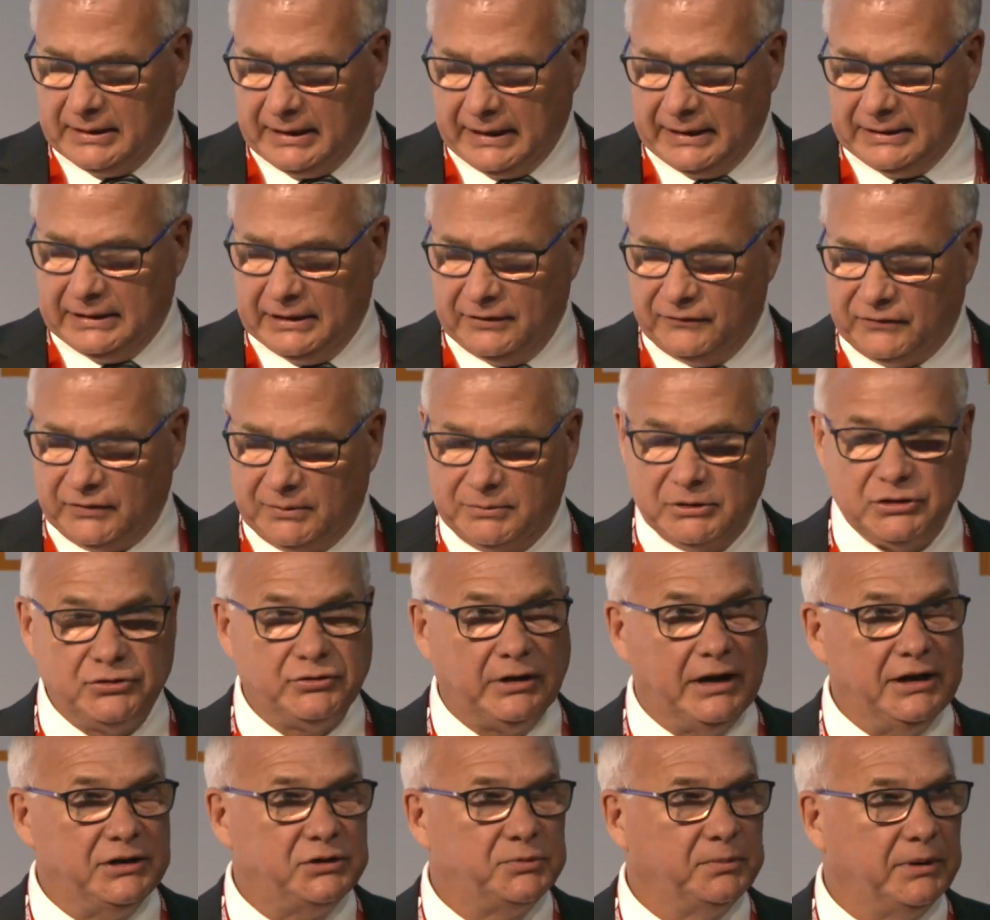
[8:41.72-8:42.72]
And then from a
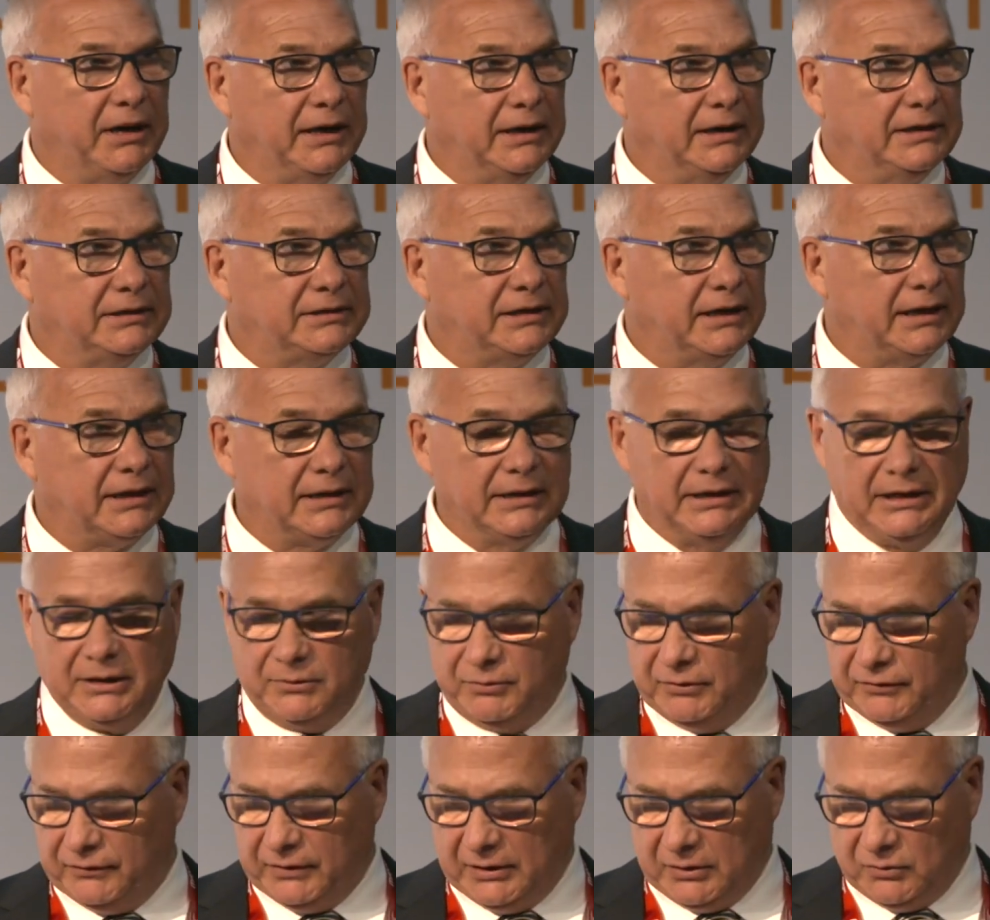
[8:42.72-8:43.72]
dredge mining technique,
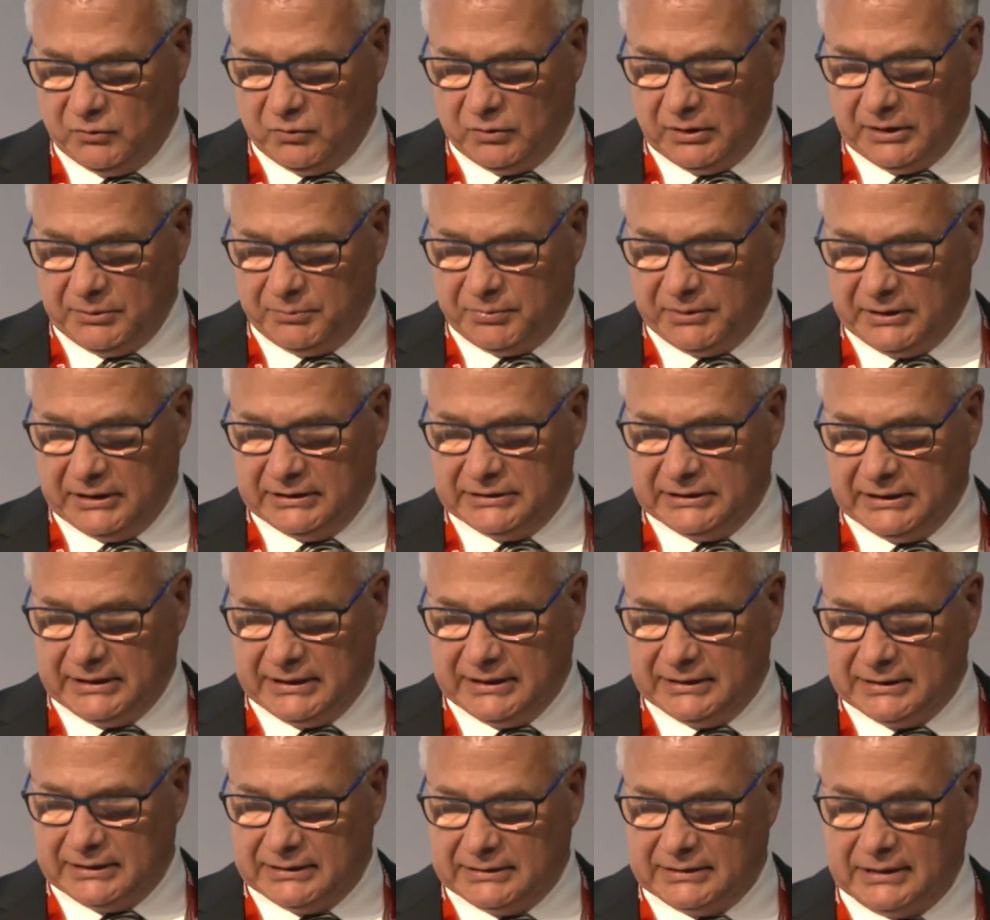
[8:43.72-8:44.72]
we've got one
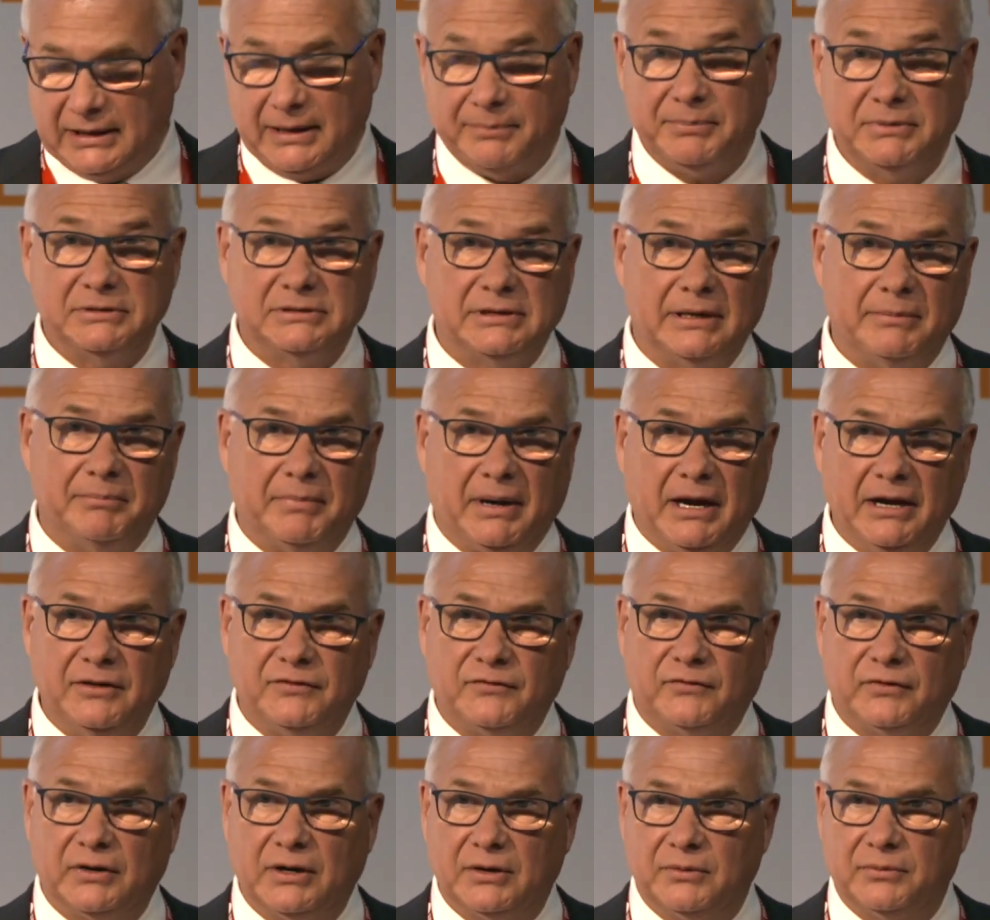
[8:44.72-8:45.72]
project at the top is that my
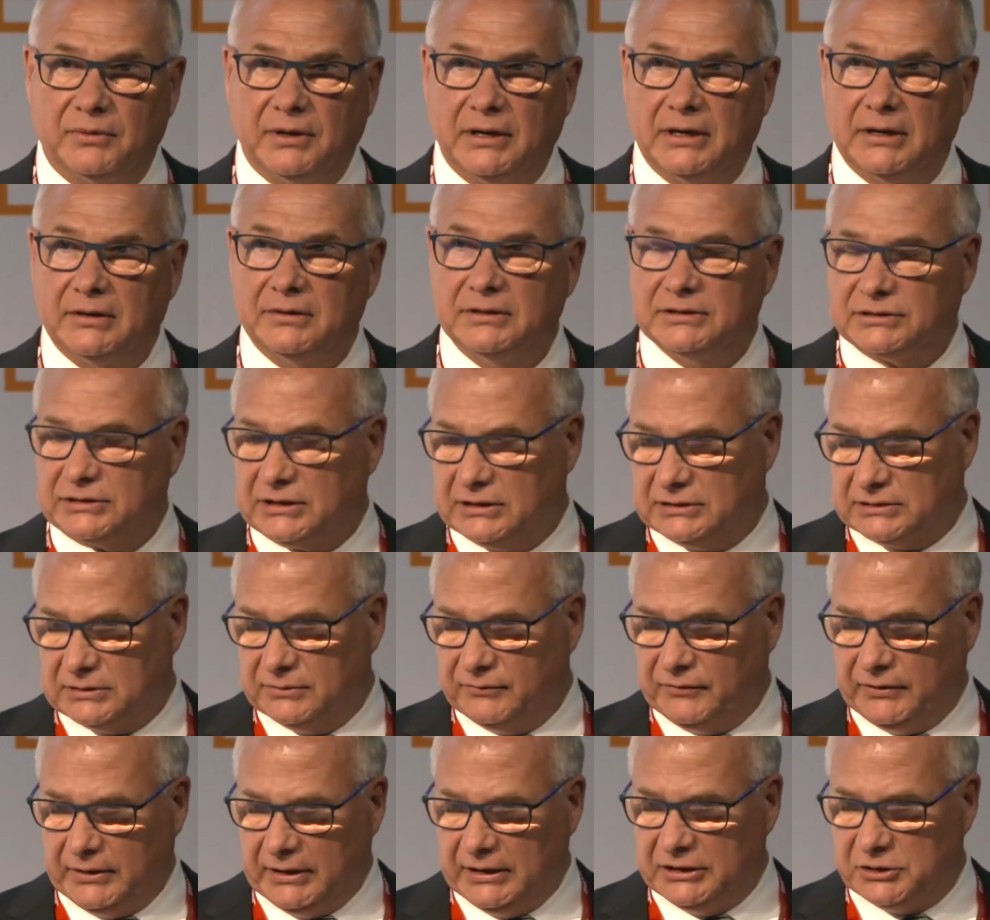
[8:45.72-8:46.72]
front runner. It's got
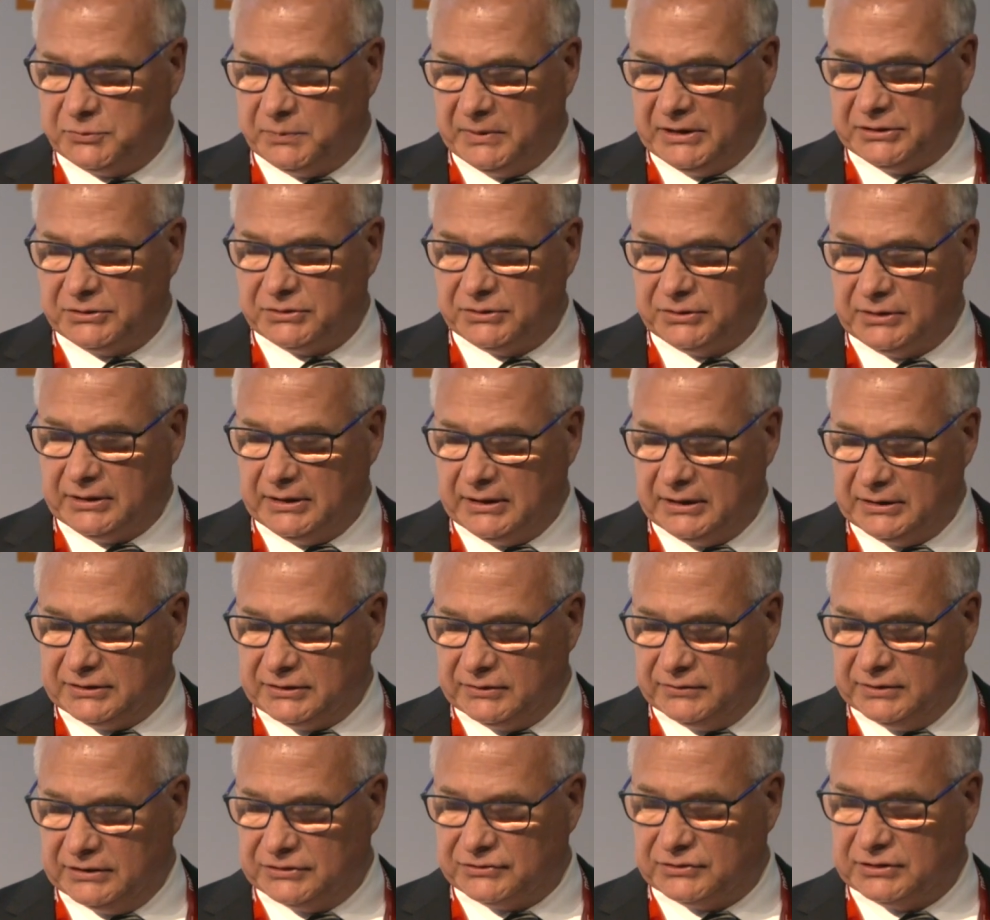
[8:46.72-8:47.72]
some very special
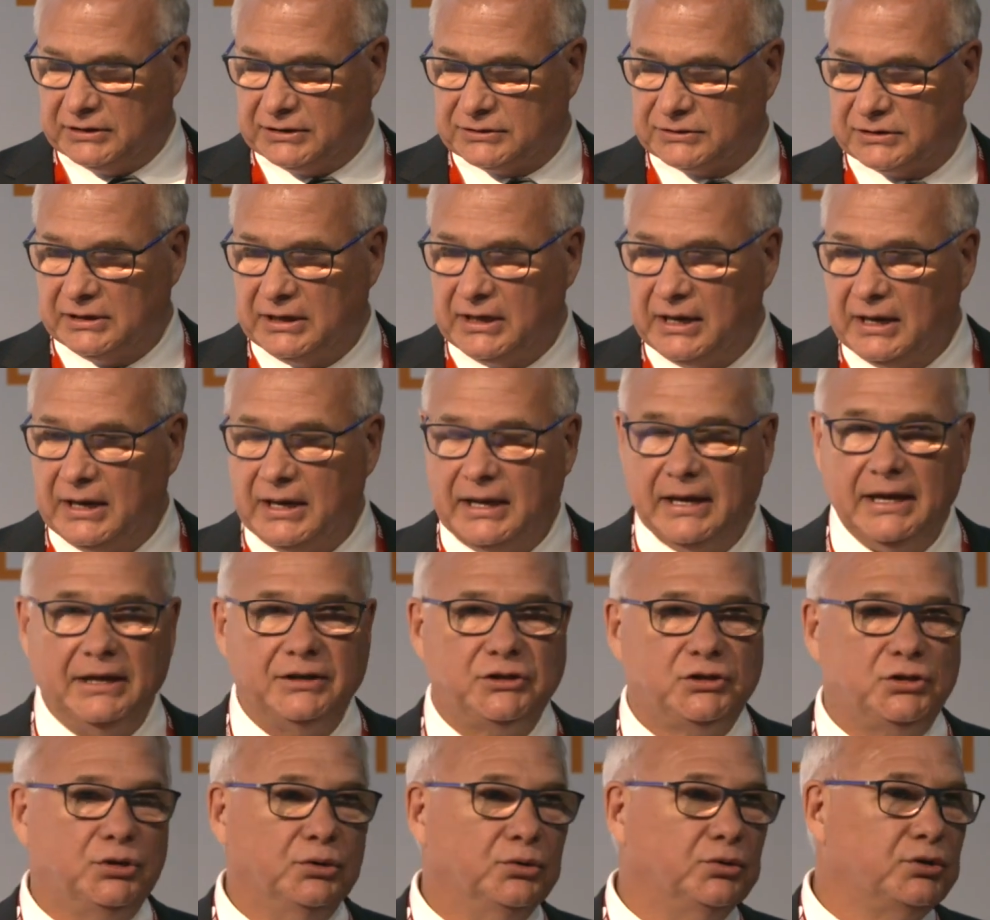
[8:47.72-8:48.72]
characteristics.
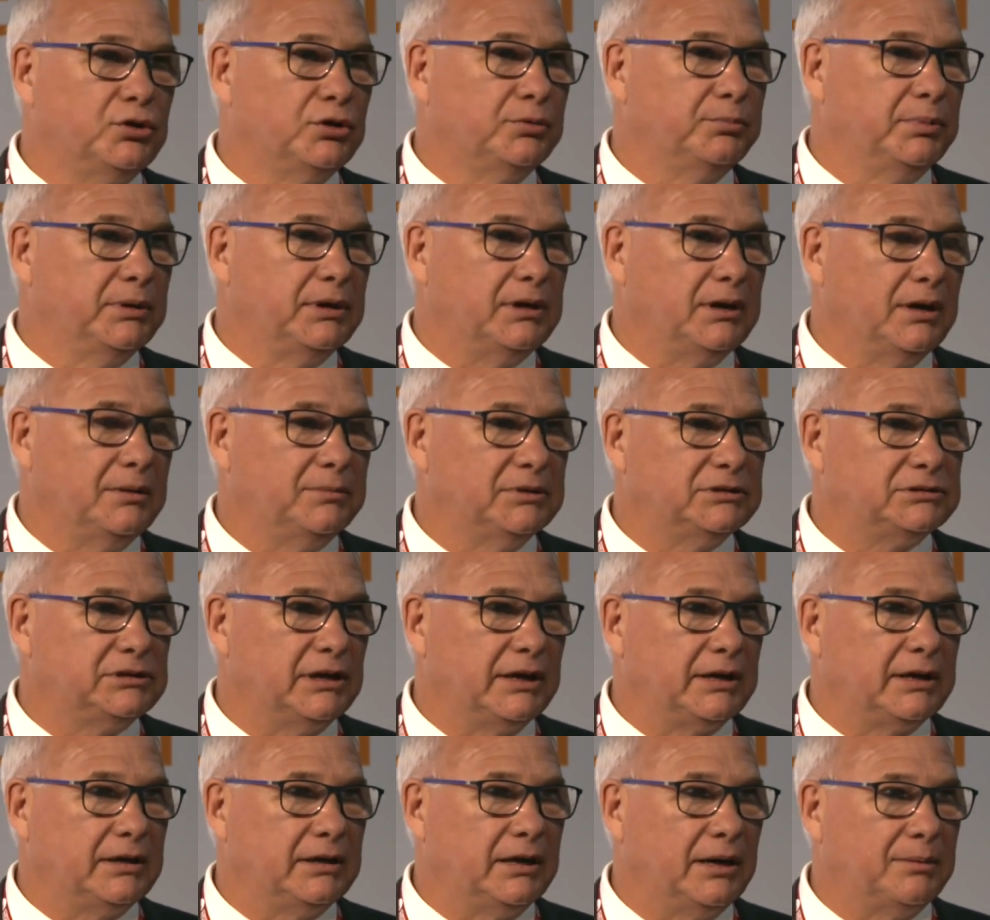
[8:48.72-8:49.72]
It too could become a
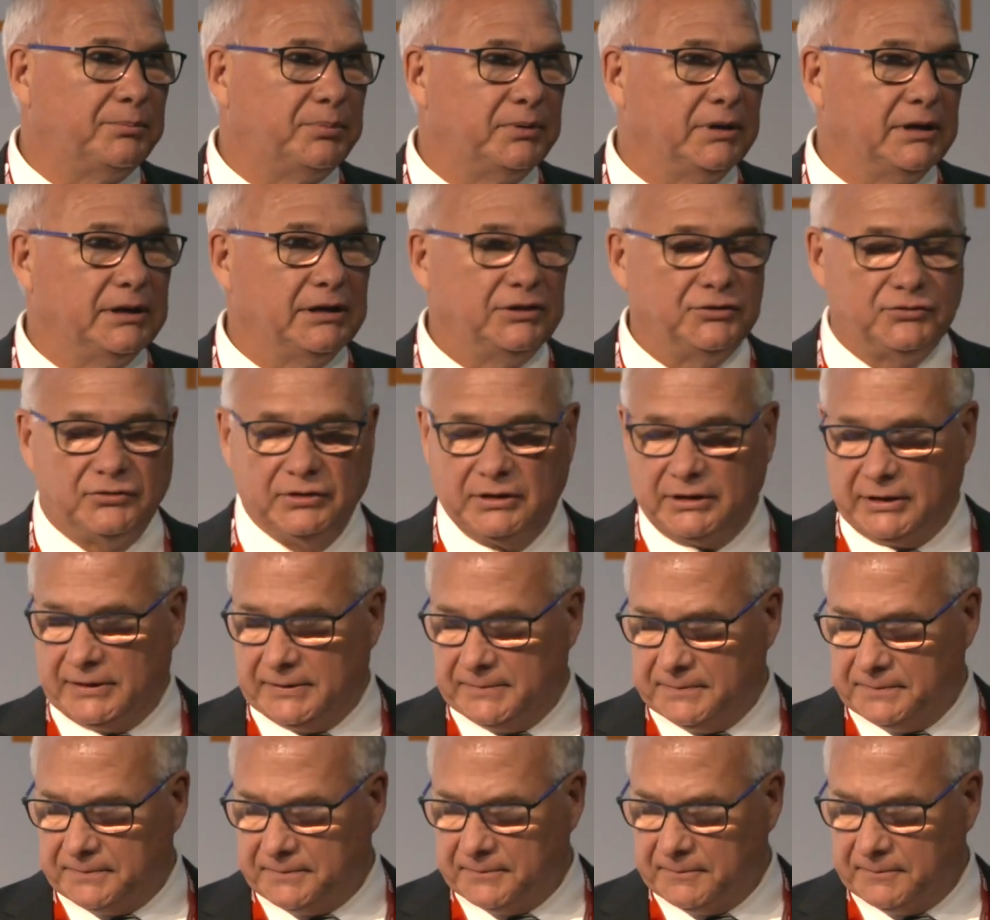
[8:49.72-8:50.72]
second operating center.